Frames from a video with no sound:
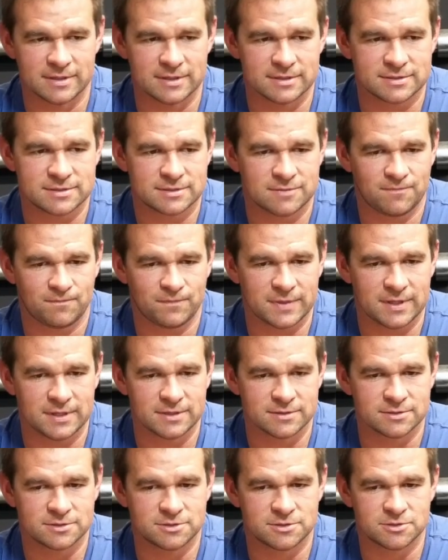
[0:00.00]
this
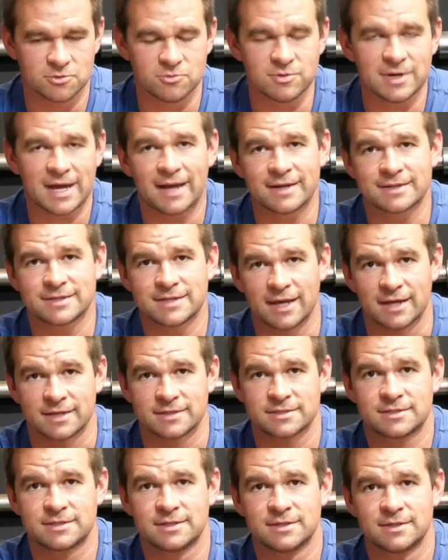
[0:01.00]
is do not
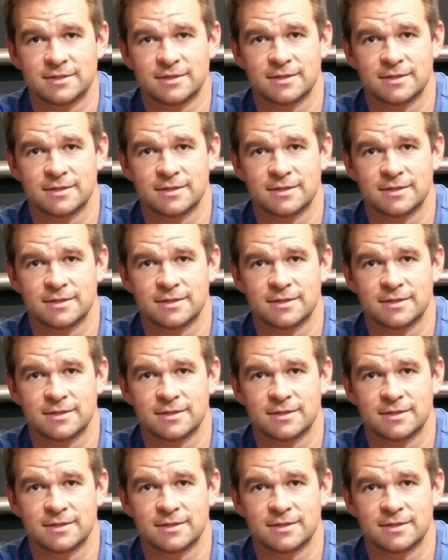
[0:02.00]
test.